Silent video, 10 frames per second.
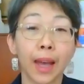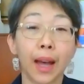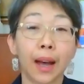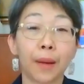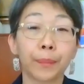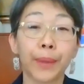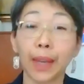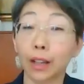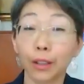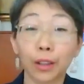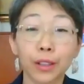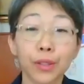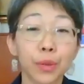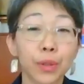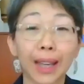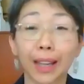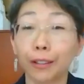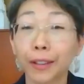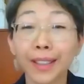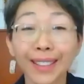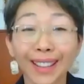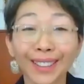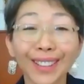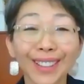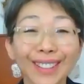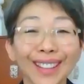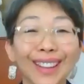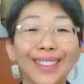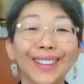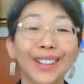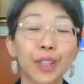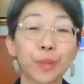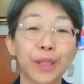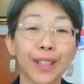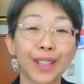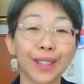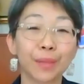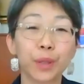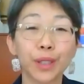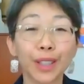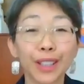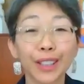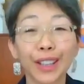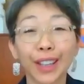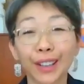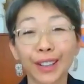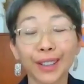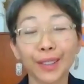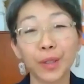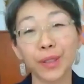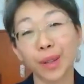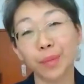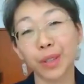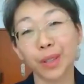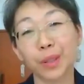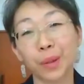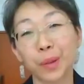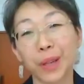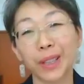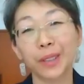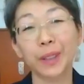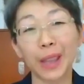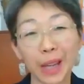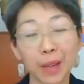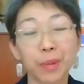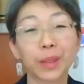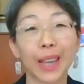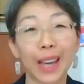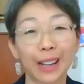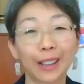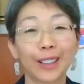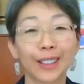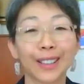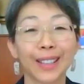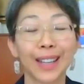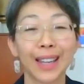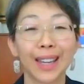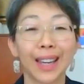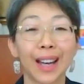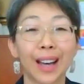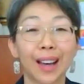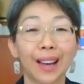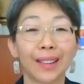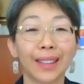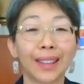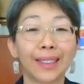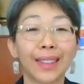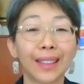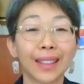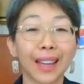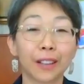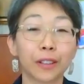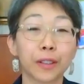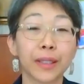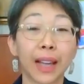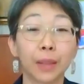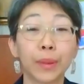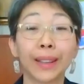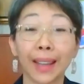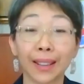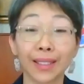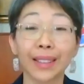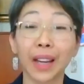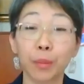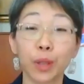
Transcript: Catalogers use cataloging standards and their expertise in particular area or subject to create reliable catalogs. And these catalogs help enhance library